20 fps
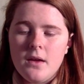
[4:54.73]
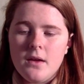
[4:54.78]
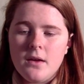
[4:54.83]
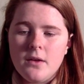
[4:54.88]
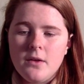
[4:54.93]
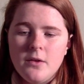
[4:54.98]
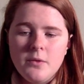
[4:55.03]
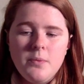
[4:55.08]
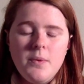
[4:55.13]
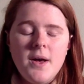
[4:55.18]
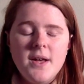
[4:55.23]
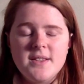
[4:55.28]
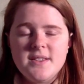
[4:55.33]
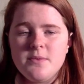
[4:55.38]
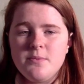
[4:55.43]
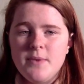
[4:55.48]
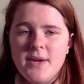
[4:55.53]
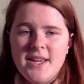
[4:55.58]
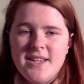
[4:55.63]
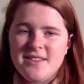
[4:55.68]
God works in
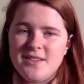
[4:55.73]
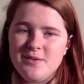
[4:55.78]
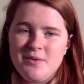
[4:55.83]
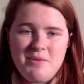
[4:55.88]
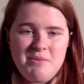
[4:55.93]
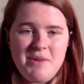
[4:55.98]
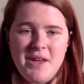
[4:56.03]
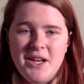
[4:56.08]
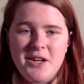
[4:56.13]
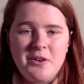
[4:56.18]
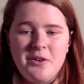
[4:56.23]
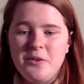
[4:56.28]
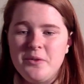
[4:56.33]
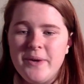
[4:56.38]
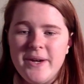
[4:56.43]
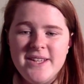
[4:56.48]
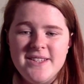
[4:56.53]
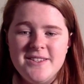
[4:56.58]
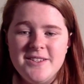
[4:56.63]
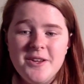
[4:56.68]
ways that we may not
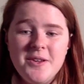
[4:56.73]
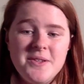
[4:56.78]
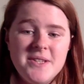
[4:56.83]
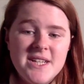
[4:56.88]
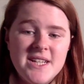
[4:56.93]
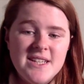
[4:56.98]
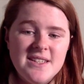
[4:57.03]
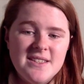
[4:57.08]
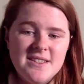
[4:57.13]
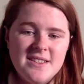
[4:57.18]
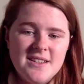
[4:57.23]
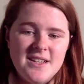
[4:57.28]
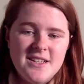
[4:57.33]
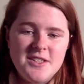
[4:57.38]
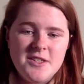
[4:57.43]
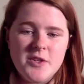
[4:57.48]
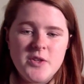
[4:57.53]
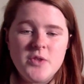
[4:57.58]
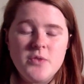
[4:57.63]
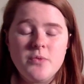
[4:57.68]
always notice, and
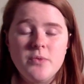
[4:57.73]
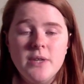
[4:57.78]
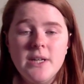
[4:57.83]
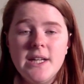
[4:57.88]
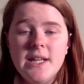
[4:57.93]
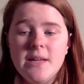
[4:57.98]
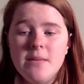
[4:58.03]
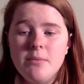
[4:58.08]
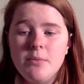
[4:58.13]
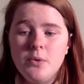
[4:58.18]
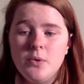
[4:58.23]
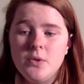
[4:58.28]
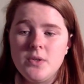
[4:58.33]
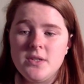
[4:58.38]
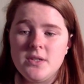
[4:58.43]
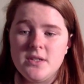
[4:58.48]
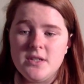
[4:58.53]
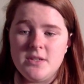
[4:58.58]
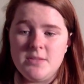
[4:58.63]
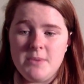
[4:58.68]
so it's really
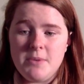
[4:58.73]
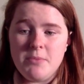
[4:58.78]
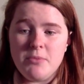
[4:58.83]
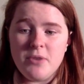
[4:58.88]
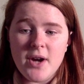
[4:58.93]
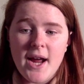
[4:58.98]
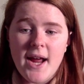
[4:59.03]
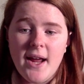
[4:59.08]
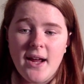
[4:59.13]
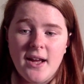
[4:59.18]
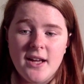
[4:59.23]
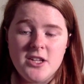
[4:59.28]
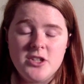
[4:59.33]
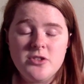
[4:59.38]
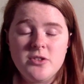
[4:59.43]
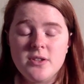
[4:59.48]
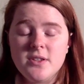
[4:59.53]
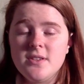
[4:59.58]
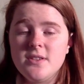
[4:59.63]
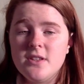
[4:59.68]
important to be praying and
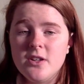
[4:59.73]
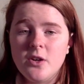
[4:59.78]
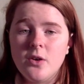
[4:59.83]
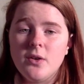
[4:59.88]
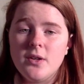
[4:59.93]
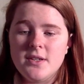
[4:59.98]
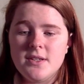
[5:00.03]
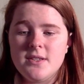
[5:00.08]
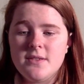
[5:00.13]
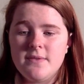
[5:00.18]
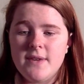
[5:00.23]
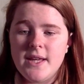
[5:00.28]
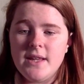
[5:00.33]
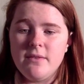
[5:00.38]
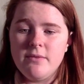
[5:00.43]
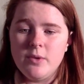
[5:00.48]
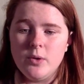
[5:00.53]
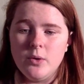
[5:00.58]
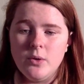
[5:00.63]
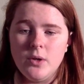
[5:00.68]
trust that God is
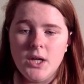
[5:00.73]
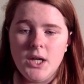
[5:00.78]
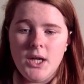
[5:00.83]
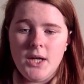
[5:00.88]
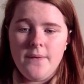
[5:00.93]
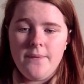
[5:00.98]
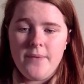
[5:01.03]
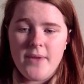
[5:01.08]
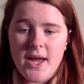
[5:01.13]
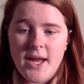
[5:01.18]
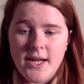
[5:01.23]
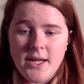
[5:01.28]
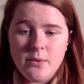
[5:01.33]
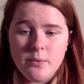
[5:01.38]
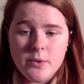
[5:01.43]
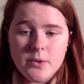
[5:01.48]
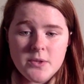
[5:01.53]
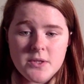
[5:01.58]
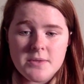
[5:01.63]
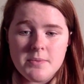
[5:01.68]
faithful, and he
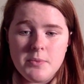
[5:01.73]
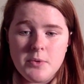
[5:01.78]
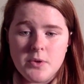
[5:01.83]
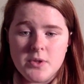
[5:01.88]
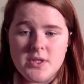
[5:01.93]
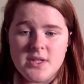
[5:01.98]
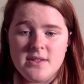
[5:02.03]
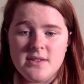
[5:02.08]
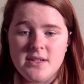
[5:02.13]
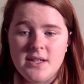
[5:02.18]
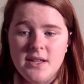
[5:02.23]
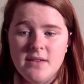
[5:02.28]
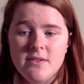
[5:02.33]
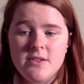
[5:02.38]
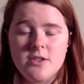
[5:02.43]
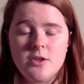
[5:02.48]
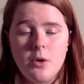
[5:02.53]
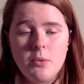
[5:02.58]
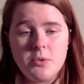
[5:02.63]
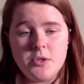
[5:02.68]
will support us and give
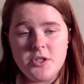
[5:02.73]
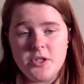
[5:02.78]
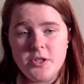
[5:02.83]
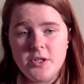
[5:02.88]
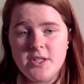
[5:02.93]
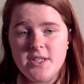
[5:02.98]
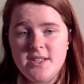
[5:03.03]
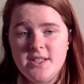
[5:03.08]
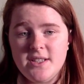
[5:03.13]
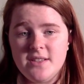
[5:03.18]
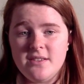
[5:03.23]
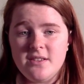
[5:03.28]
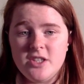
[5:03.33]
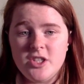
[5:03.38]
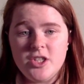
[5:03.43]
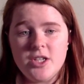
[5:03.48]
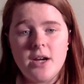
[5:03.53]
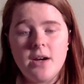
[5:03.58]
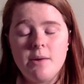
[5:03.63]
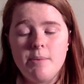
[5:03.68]
us opportunities to
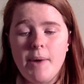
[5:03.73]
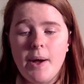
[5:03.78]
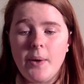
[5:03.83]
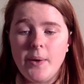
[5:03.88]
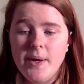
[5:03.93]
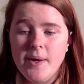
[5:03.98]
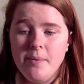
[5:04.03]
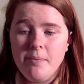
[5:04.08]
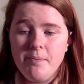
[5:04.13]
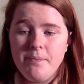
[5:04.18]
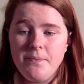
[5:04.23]
share about him.